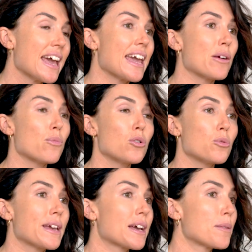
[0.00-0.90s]
it will
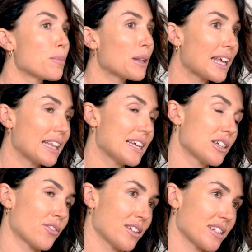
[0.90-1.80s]
be completely
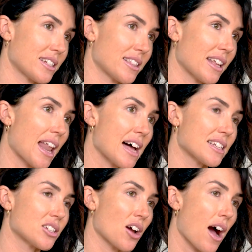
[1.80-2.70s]
different to the
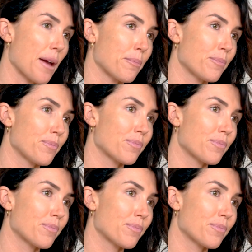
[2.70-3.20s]
last time.